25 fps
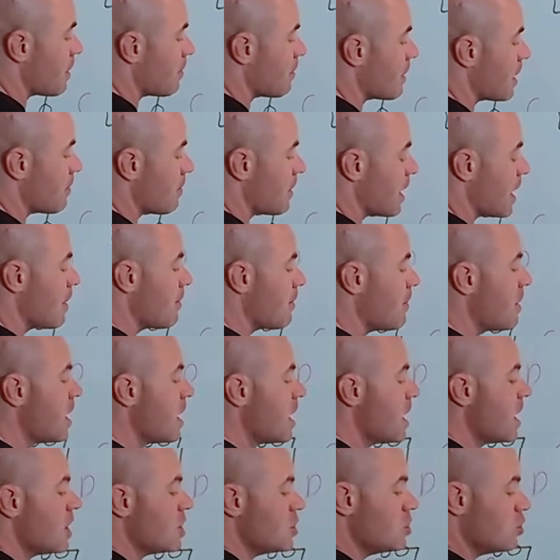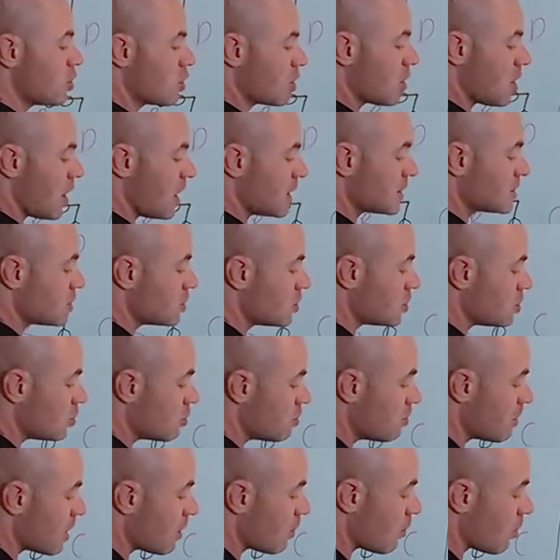bam, bam, bam. You could also
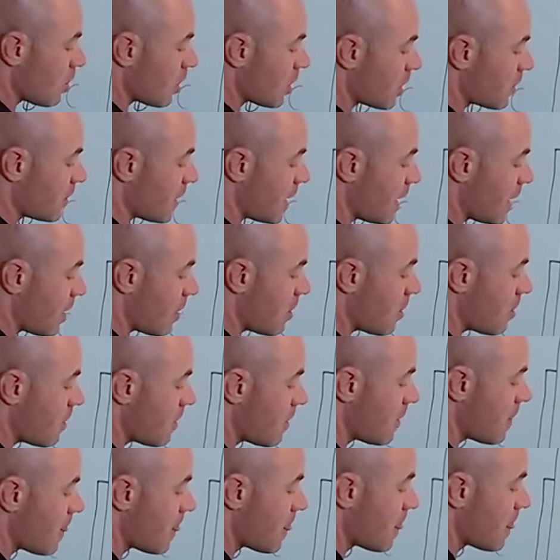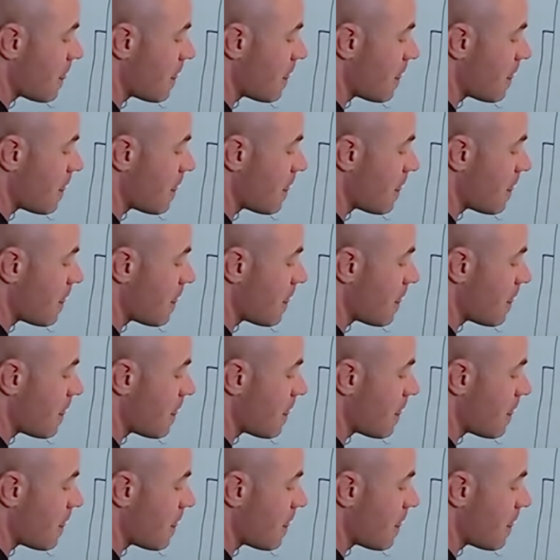do mitt work there.